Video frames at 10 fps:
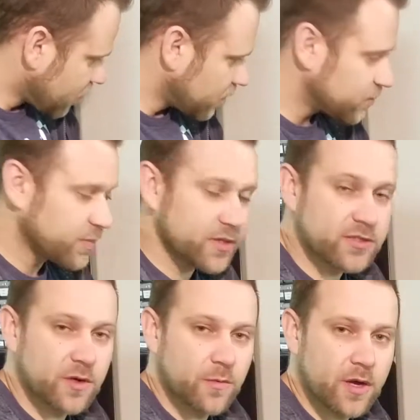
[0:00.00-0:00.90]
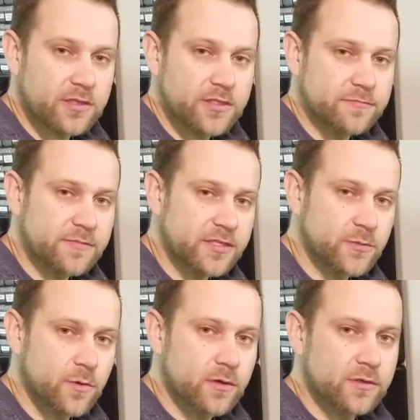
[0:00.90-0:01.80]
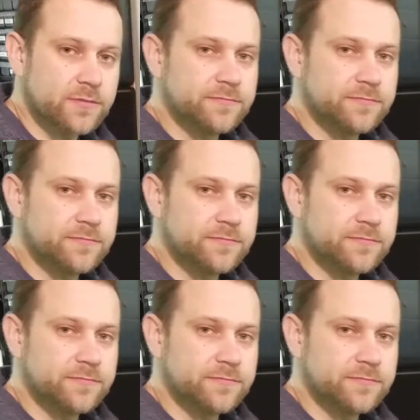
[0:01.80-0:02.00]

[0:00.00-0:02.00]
which pins are what, and get to work.